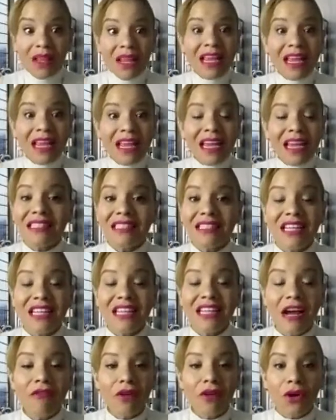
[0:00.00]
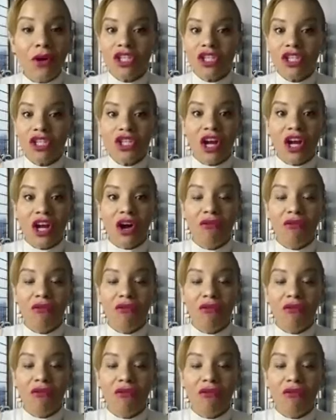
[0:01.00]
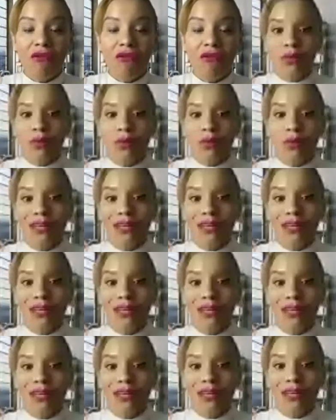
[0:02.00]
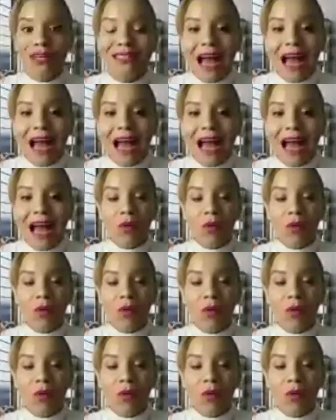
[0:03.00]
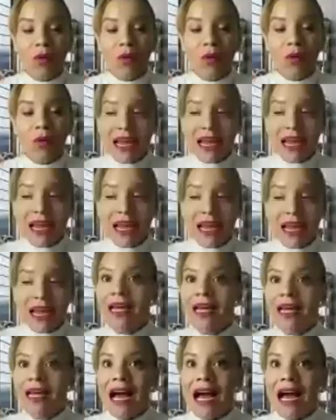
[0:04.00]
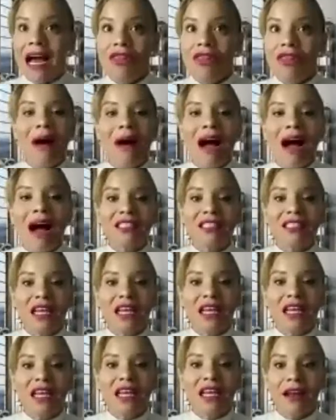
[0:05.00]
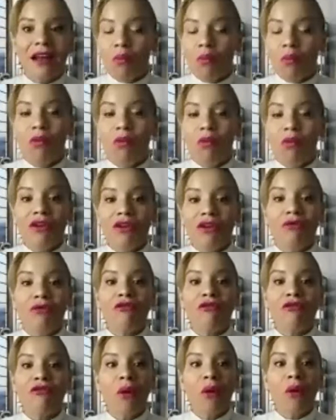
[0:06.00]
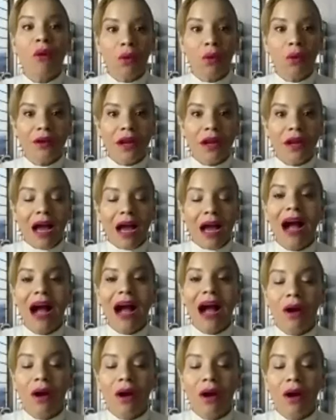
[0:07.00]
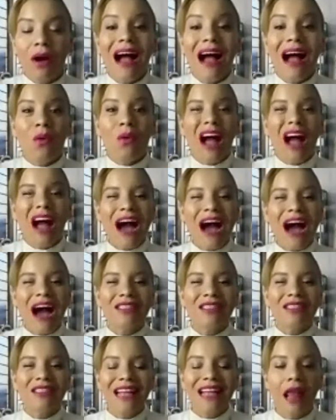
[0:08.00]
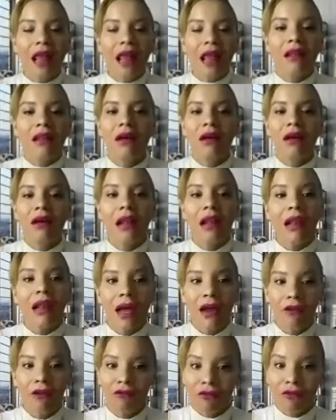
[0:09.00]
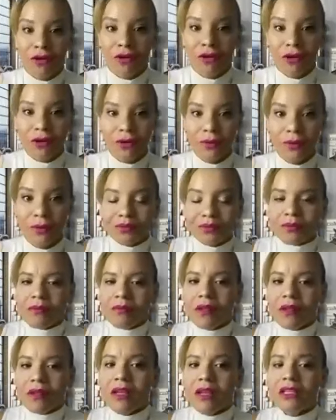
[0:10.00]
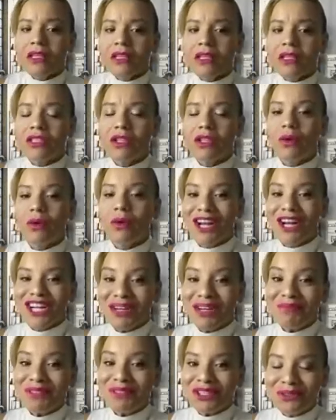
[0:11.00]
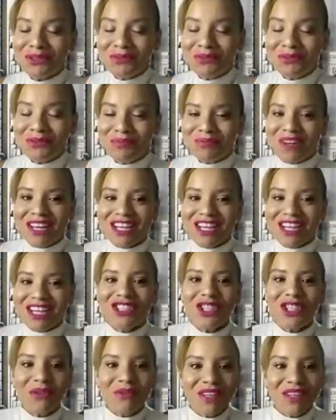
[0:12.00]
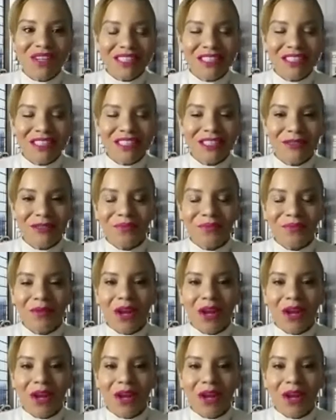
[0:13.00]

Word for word: it's never a question of will you, it's how you go about it. It's the mindset moving forward how how how does that look like for you so number two service